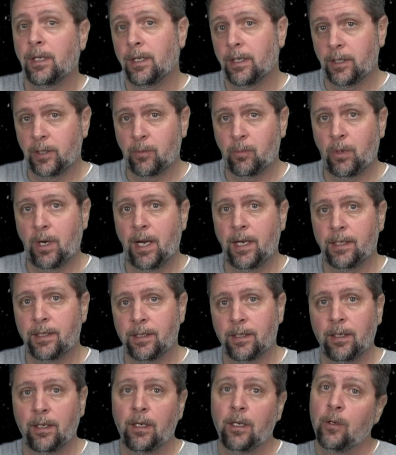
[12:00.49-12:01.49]

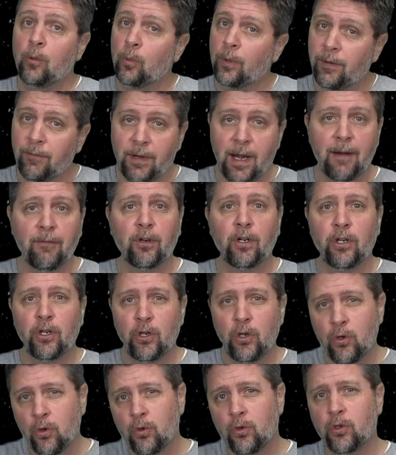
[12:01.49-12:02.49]
Express. We've never
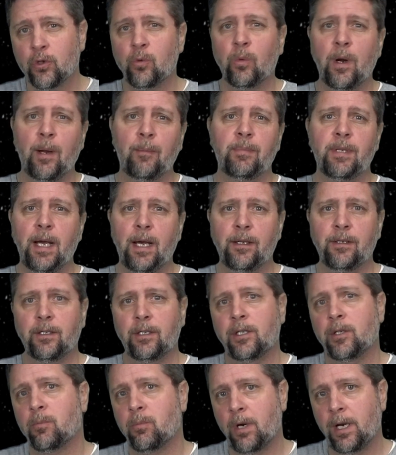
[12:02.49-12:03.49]
used Reptiles
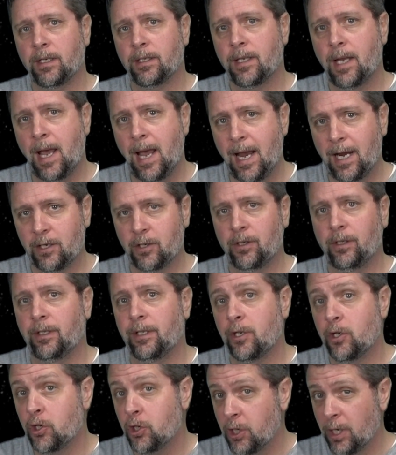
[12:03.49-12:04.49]
Express to actually
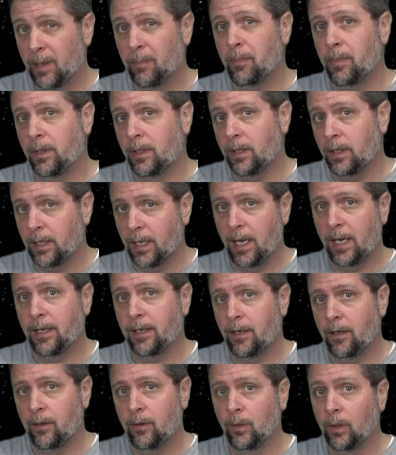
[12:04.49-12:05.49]
ship a
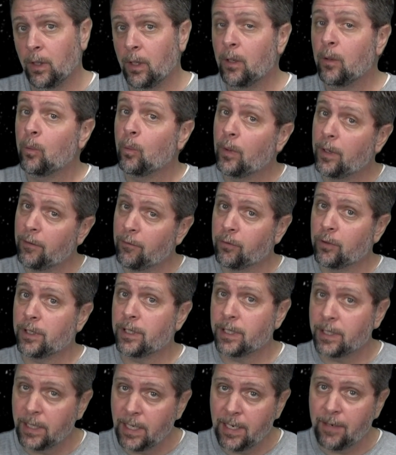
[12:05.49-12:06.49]
gecko. We've
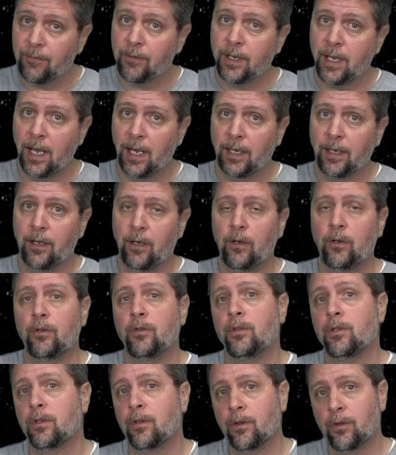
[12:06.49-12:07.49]
received
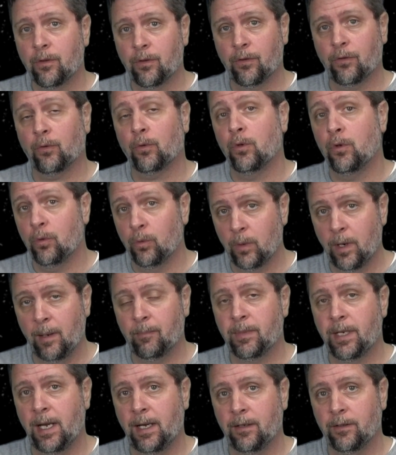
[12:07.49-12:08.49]
geckos through
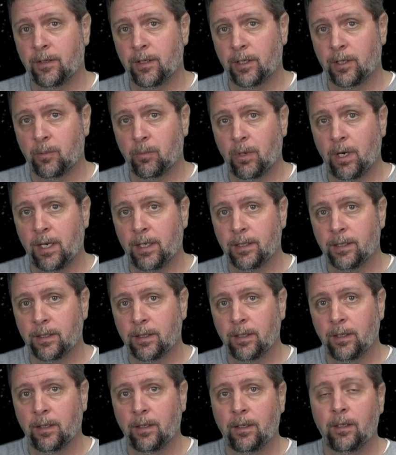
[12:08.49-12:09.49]
Reptiles Express
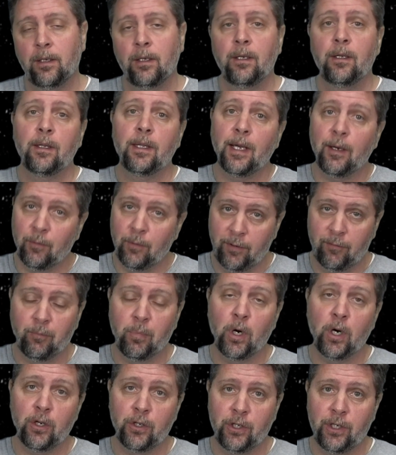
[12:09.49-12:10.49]
that we've
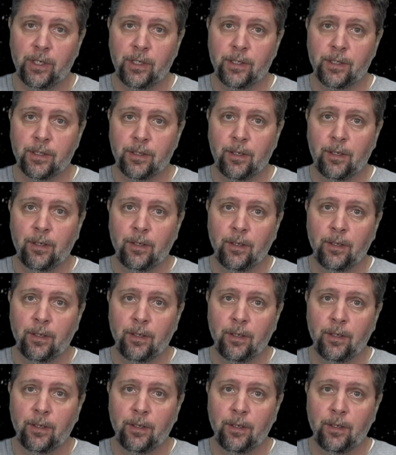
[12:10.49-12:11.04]
purchased.